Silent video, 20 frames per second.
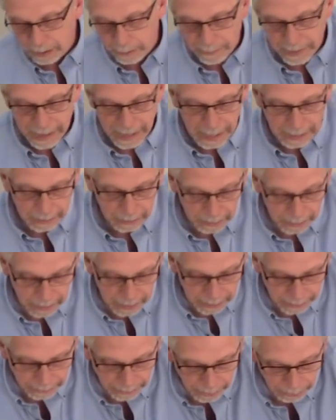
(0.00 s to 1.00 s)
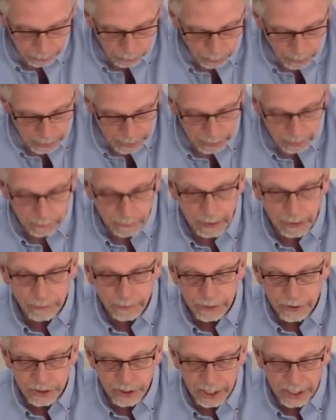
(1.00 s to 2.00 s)
back and the other one around
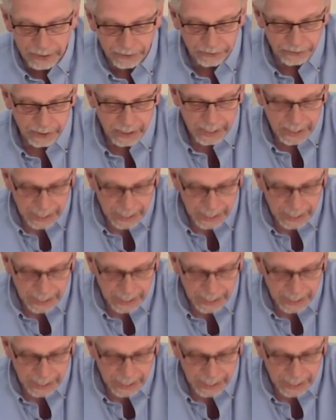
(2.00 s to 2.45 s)
the chest